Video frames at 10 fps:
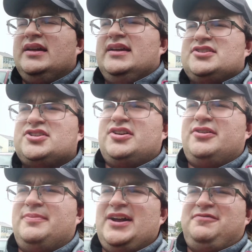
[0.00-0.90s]
So
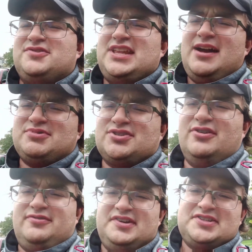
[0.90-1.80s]
my first day, I was
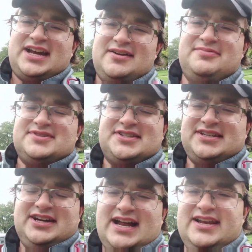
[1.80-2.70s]
nervous. I
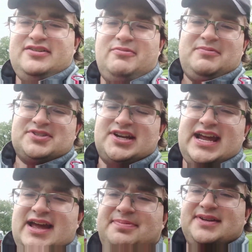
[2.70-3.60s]
didn't know what was going to
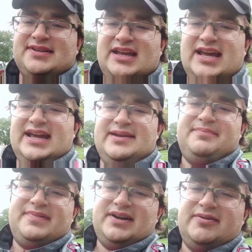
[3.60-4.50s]
happen. And
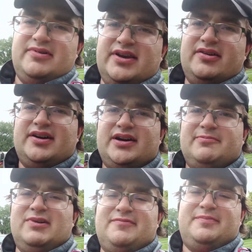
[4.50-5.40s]

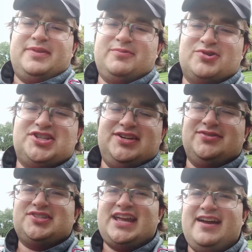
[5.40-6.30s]
one of the more senior
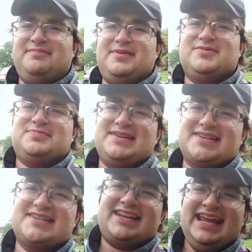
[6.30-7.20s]
staff members
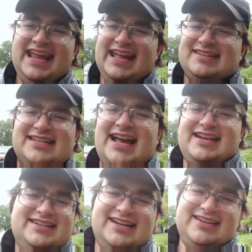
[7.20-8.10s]
basically said,
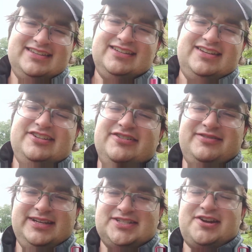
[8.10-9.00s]

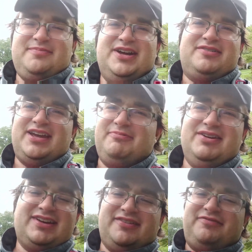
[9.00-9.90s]
it's going to be okay. We
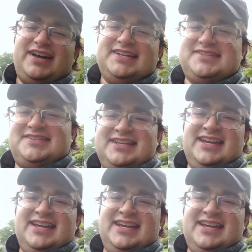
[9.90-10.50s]
don't get into fights.